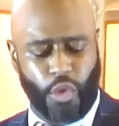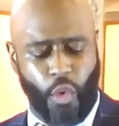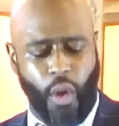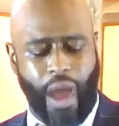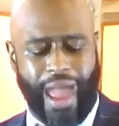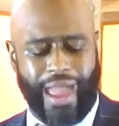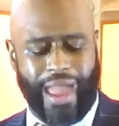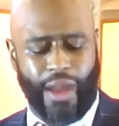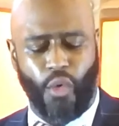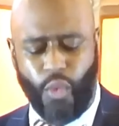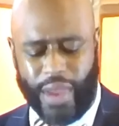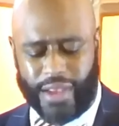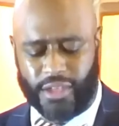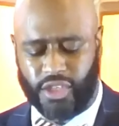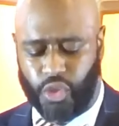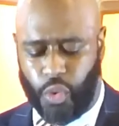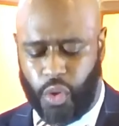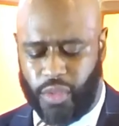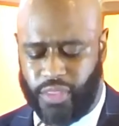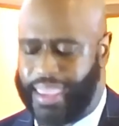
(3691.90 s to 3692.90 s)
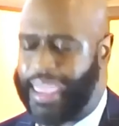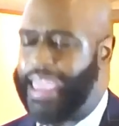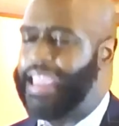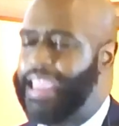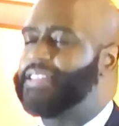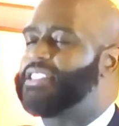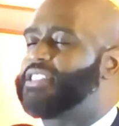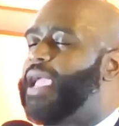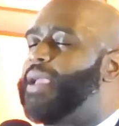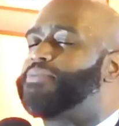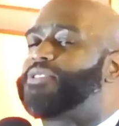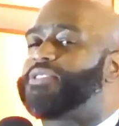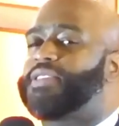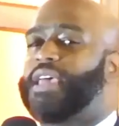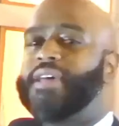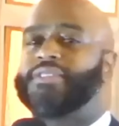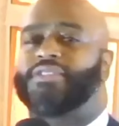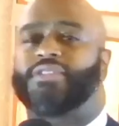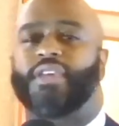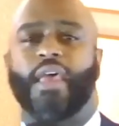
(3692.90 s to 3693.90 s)
way, and the reason why I went to it, the King
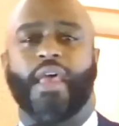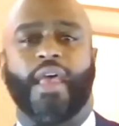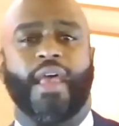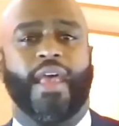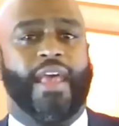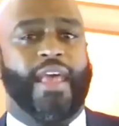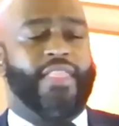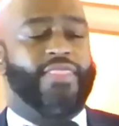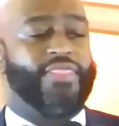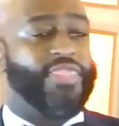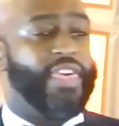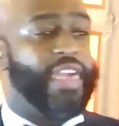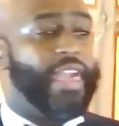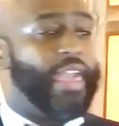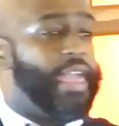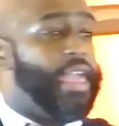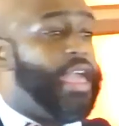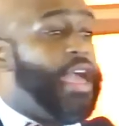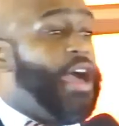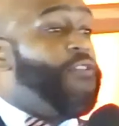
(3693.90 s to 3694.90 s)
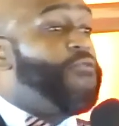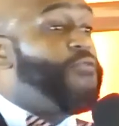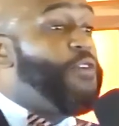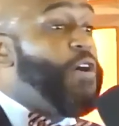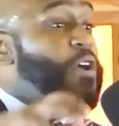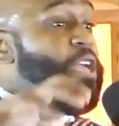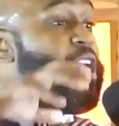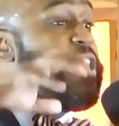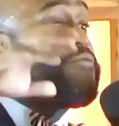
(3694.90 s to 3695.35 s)
James says, the